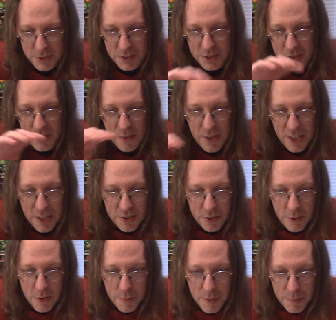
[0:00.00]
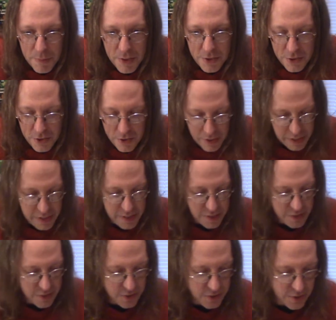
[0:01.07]
a 7 against a grade B pitcher
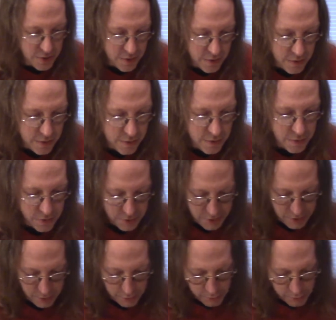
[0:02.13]
is single to